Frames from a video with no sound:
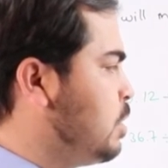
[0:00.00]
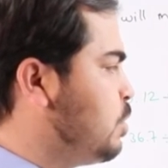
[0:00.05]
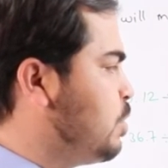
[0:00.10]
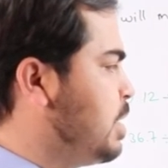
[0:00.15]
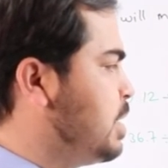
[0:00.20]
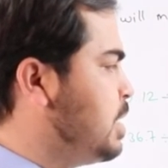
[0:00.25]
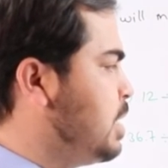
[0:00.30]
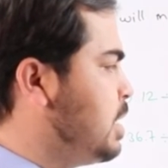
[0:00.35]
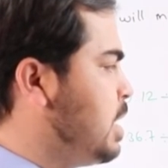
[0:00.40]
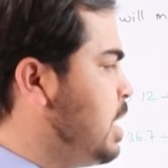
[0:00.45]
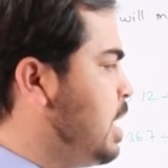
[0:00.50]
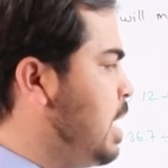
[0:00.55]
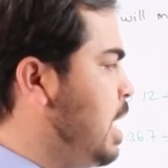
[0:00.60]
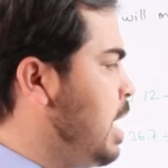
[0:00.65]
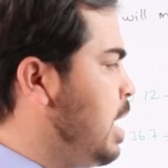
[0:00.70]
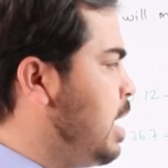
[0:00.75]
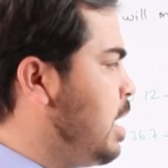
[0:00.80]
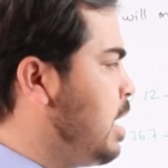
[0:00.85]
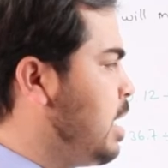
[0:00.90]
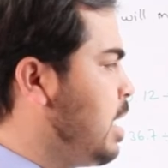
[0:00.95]
23
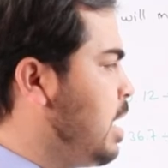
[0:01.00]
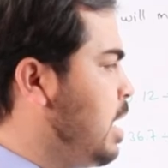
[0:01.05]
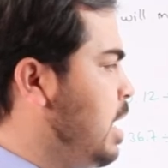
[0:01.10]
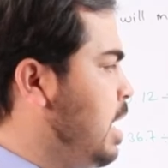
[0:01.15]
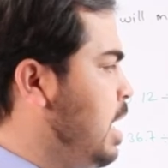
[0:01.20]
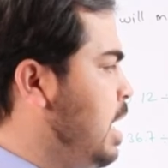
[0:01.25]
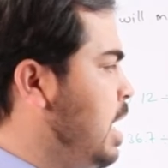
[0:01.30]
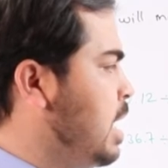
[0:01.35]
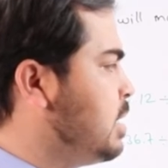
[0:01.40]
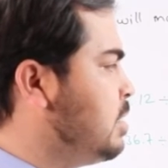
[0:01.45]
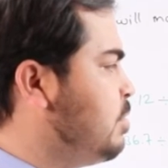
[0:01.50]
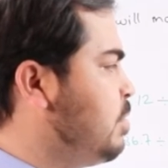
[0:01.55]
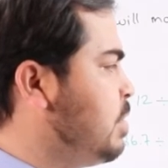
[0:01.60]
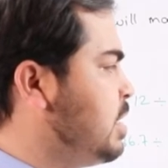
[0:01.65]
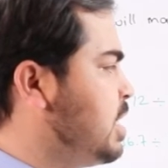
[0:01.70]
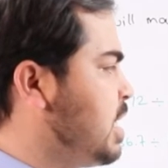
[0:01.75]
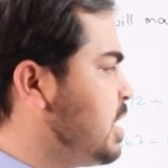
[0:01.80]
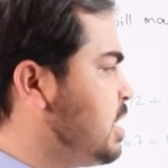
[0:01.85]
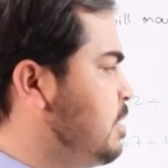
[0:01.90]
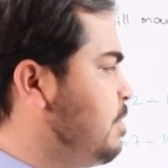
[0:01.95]
here, and we
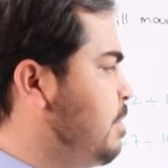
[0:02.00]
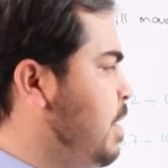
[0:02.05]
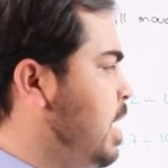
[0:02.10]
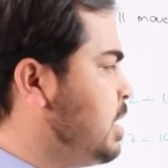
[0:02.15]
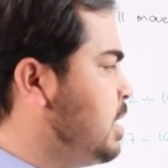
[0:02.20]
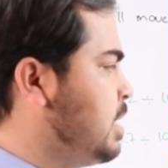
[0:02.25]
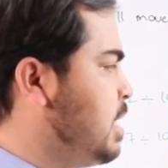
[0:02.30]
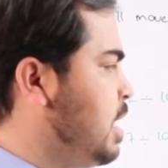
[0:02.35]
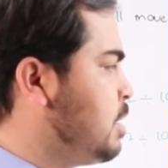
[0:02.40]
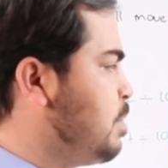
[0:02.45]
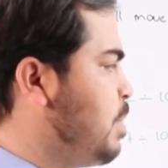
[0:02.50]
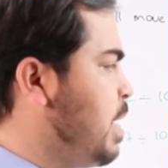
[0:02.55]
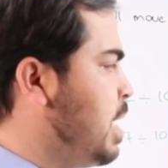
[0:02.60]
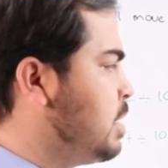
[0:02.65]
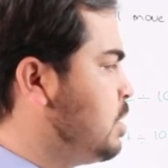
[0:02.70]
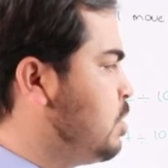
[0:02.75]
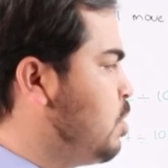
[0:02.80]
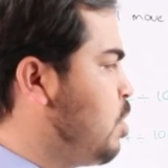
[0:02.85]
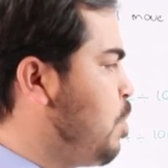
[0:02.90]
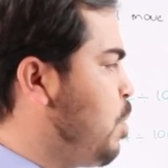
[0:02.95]
just divided it by
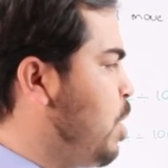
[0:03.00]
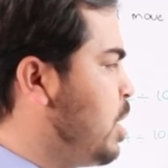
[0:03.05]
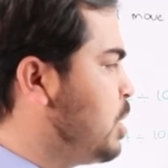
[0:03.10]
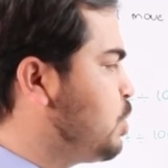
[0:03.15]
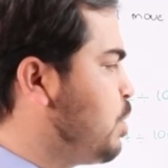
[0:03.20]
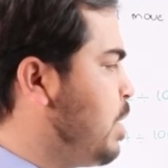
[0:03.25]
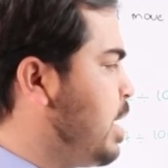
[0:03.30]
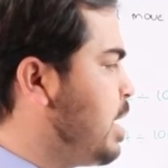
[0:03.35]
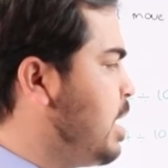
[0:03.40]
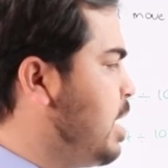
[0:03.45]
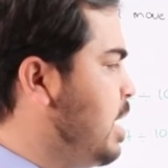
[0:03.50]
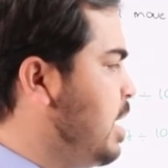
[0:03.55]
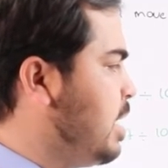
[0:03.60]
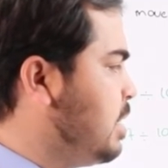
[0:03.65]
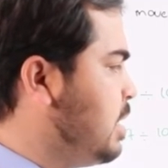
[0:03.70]
0.1.